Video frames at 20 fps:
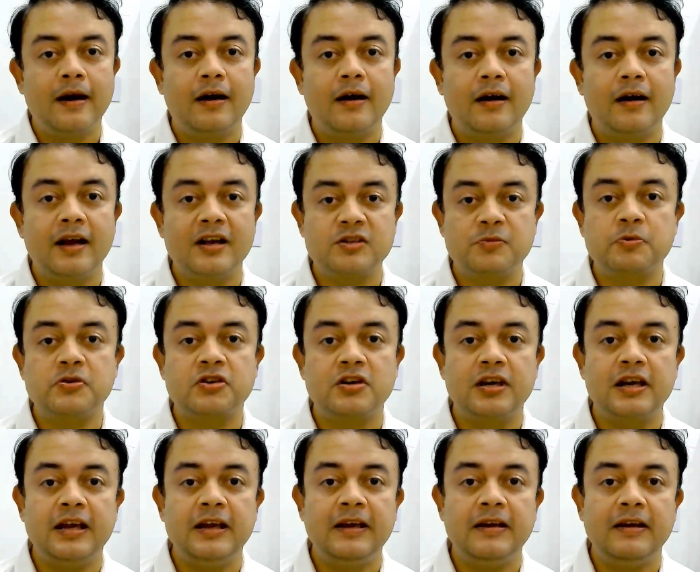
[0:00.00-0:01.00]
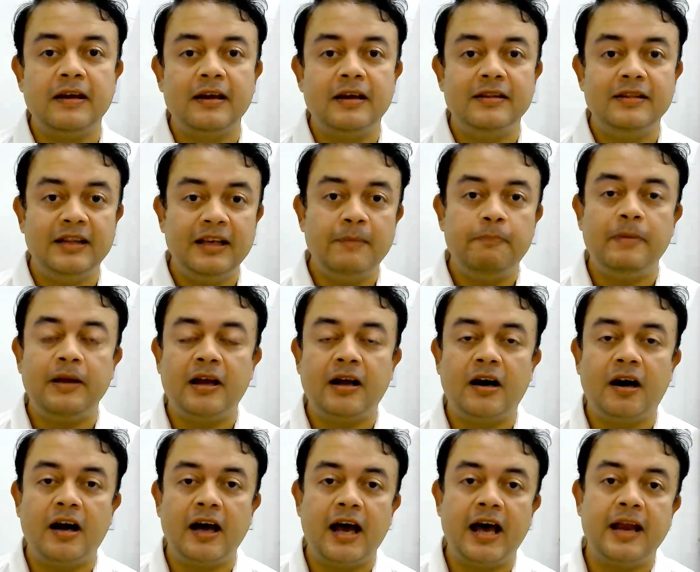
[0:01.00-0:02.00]
especially
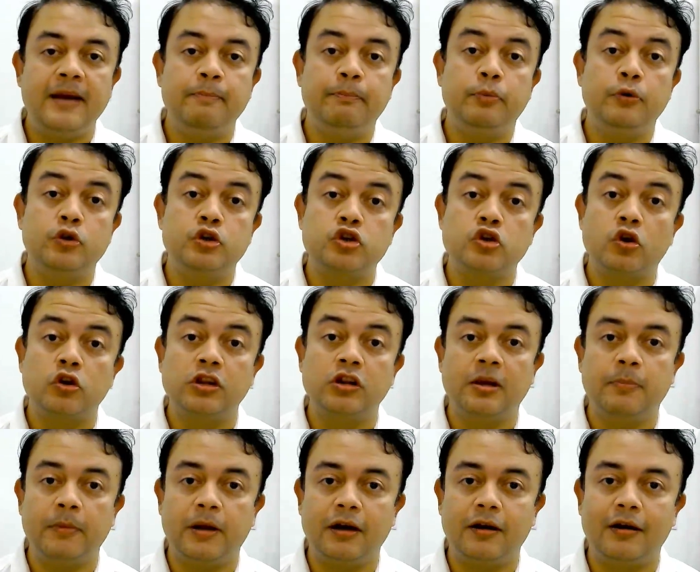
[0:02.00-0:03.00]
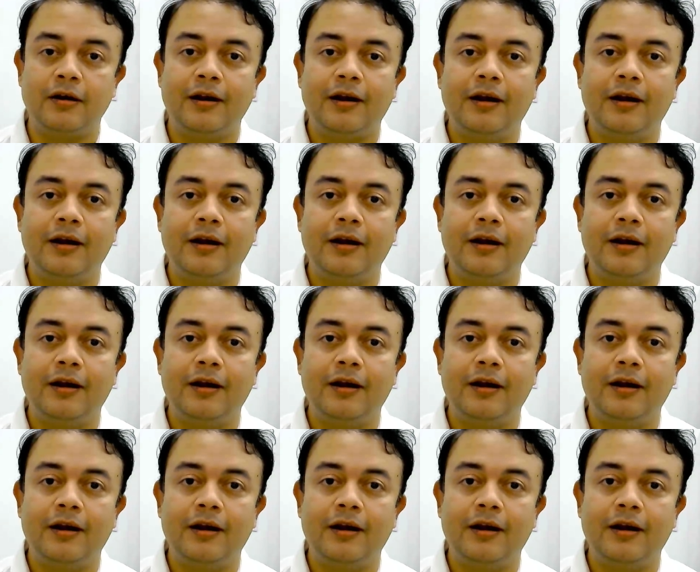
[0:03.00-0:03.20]
Deepika and Purushottaman.